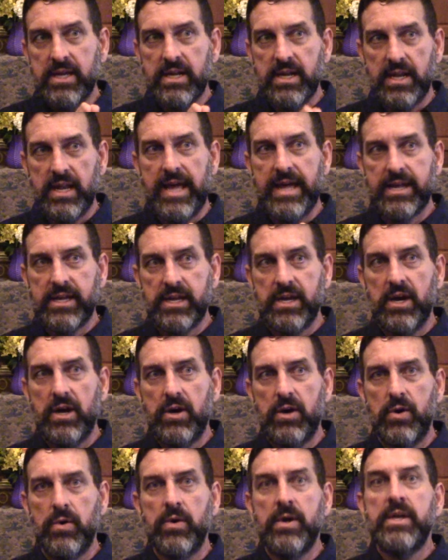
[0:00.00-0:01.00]
let
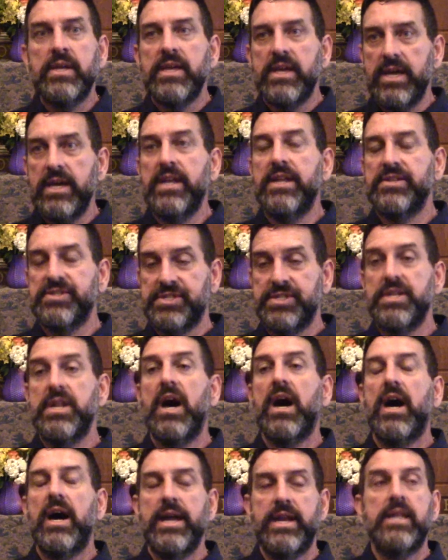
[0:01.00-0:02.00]
go, it is
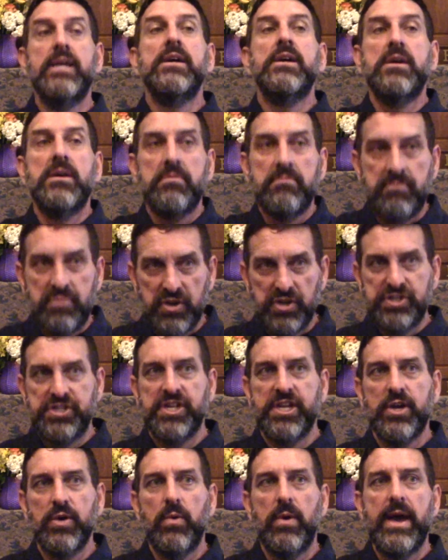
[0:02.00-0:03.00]
not
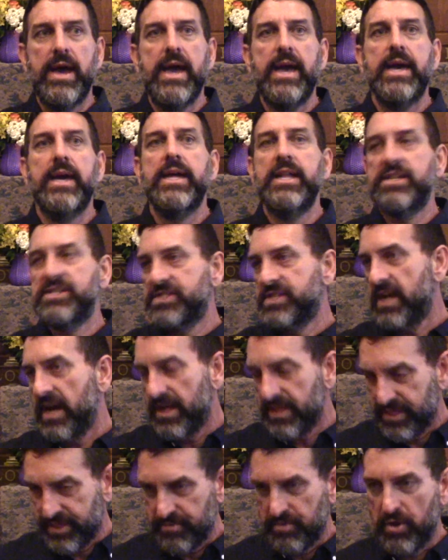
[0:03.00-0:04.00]
pushing away, it is
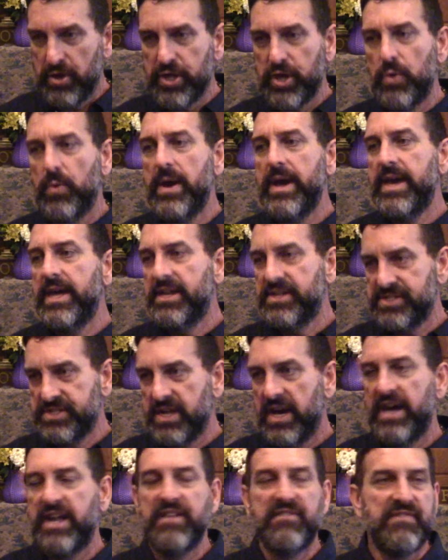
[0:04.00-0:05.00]
not throwing away, it is
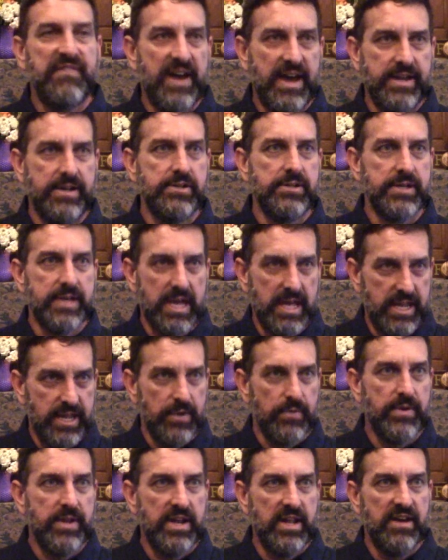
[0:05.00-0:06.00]
not a final getting
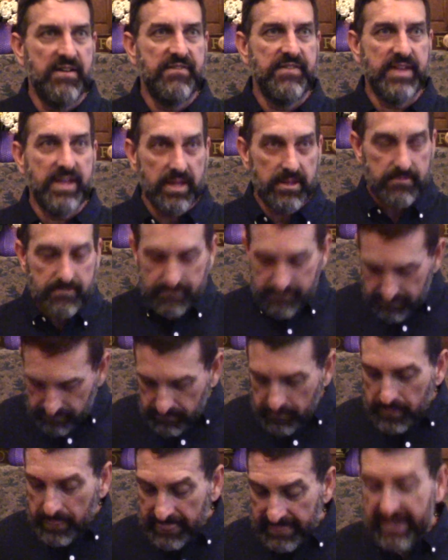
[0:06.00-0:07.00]
rid of.
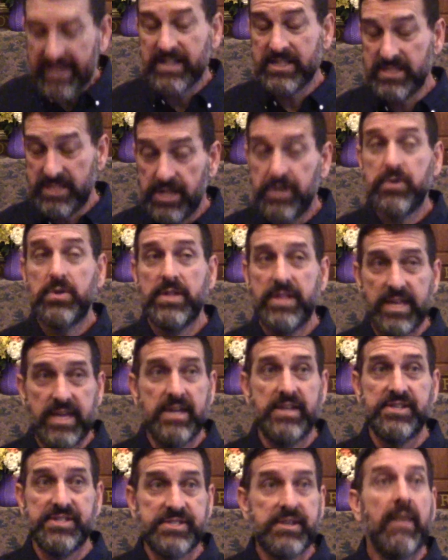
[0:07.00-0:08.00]
It literally
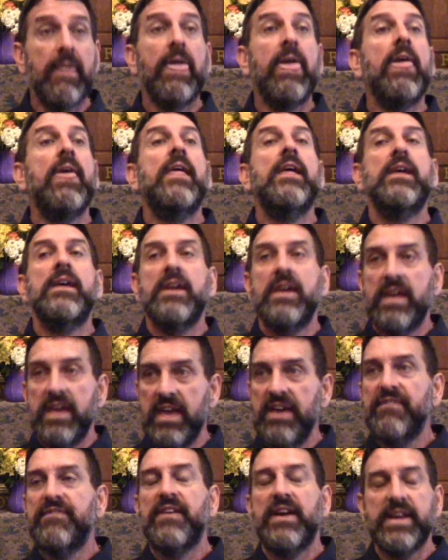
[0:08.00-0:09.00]
is,
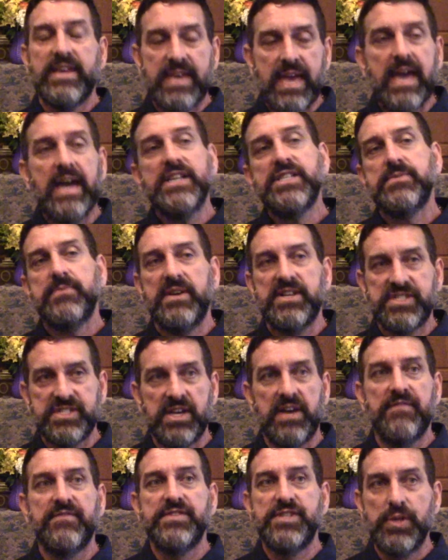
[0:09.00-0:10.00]
if I catch
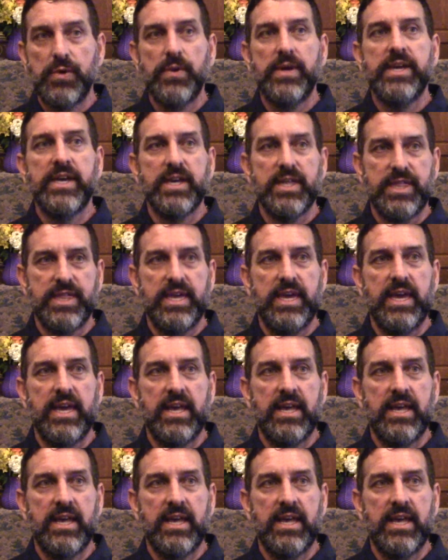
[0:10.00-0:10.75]
myself doing a thing,